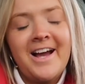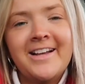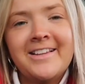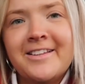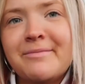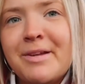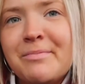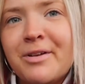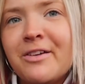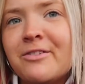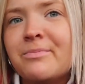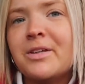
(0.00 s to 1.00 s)
I think if you've
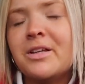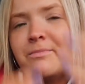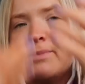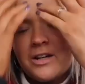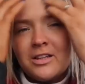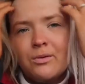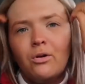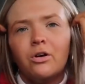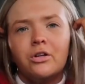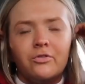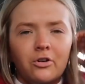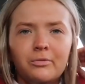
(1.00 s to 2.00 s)
got a sparkling
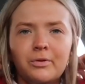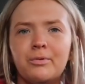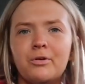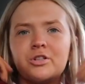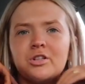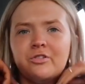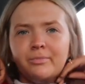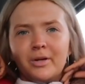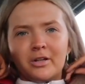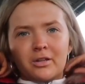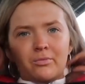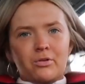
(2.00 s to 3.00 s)
water, you've got to be posh to have
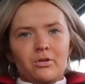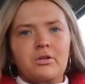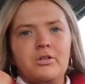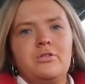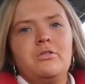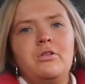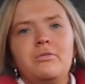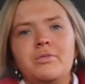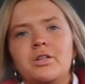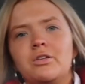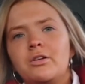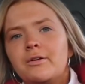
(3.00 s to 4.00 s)
sparkling water. You know what
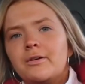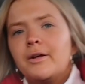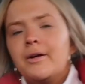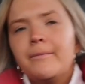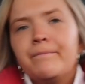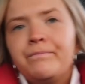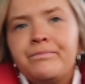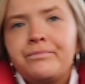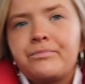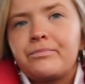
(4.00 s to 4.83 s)
I mean?